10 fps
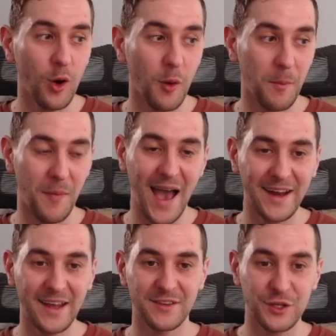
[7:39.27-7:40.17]
are
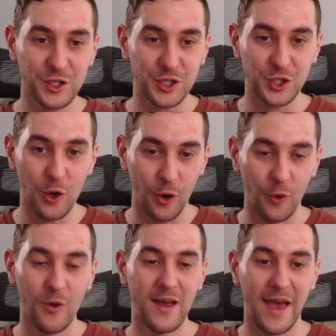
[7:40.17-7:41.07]
mad at this
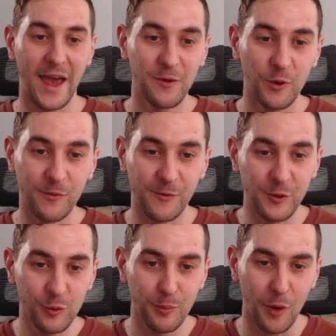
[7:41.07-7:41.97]
show and
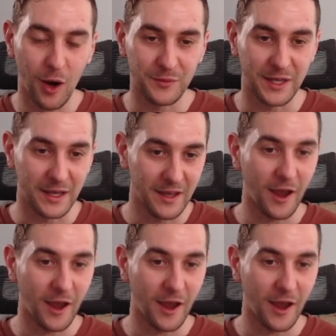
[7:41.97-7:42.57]
review bombed it.